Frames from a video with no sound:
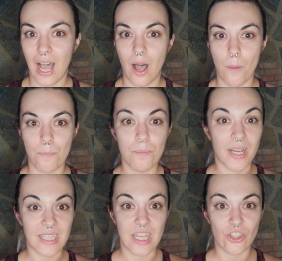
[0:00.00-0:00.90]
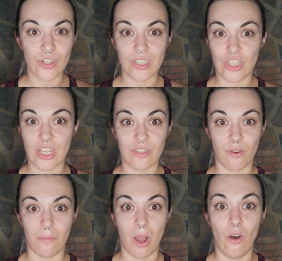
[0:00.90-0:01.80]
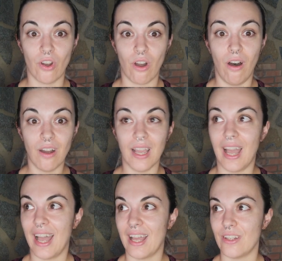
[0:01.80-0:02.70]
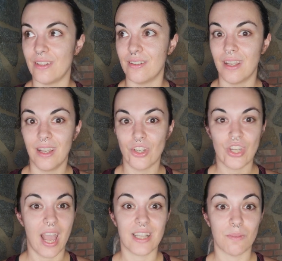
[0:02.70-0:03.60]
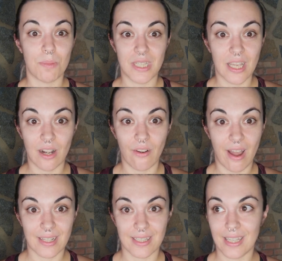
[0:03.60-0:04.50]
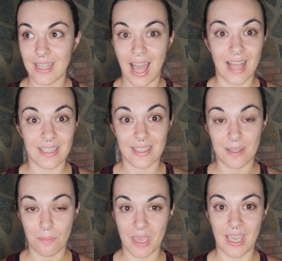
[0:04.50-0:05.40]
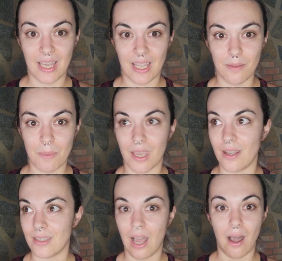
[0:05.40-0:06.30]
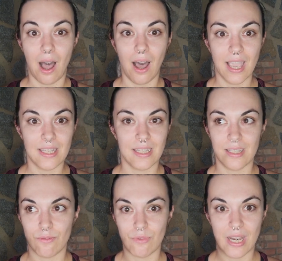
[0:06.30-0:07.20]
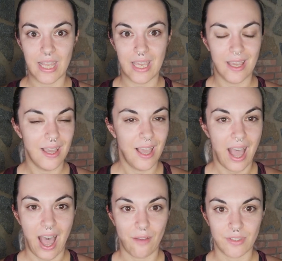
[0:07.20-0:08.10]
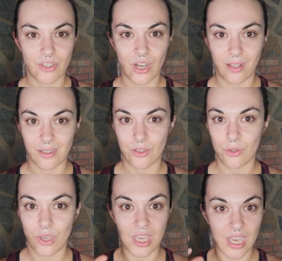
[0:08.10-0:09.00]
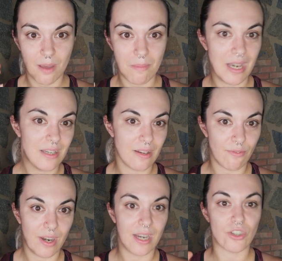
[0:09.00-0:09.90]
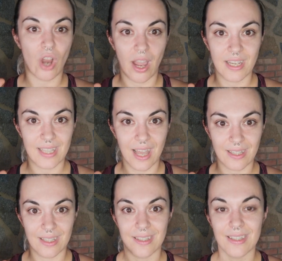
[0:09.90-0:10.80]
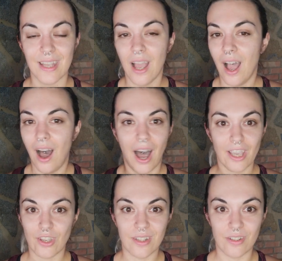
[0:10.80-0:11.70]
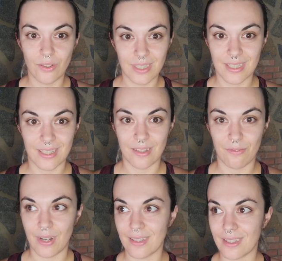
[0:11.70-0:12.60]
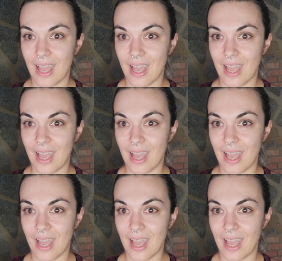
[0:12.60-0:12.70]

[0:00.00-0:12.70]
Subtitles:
My teacher, she's from Hong Kong, and she has a particular accent at the beginning because I didn't really have the chance to hear many different Chinese accents. I couldn't notice the difference.